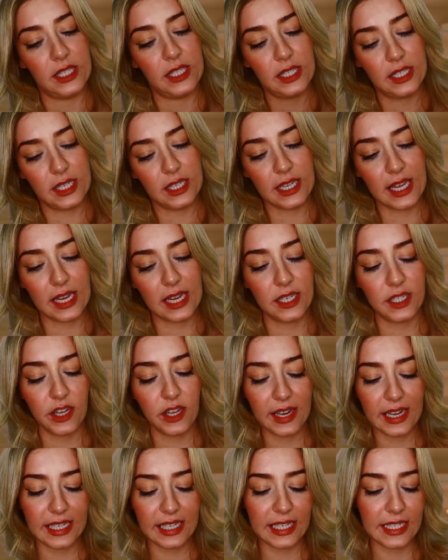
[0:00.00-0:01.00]
Just to get
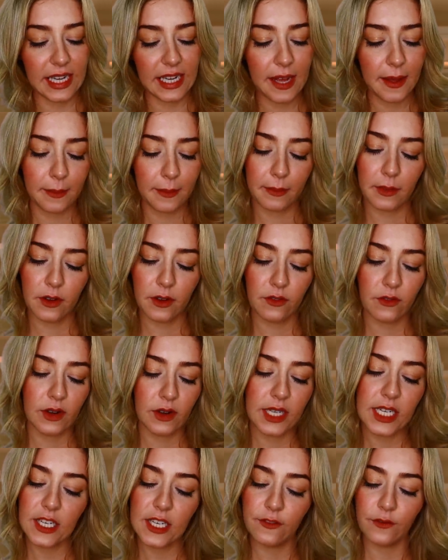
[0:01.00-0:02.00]
tidied up,
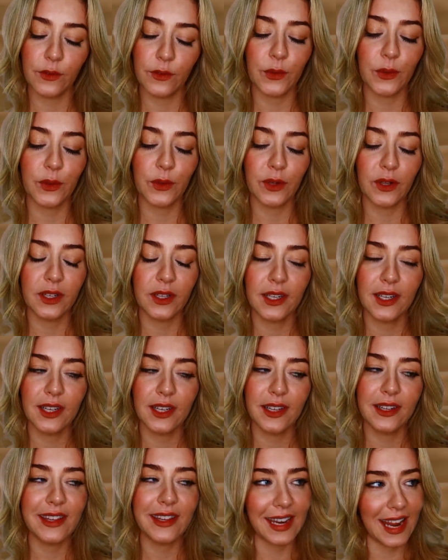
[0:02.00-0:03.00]
ready for
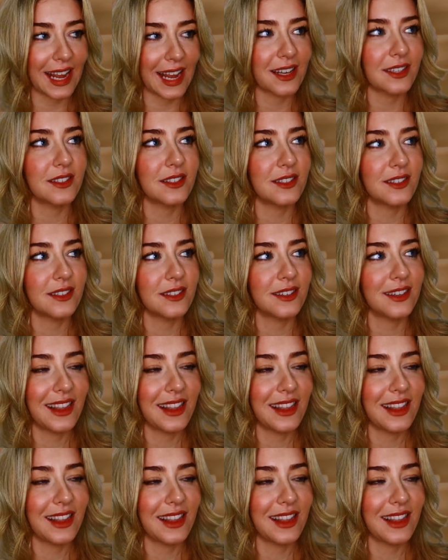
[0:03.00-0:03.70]
the next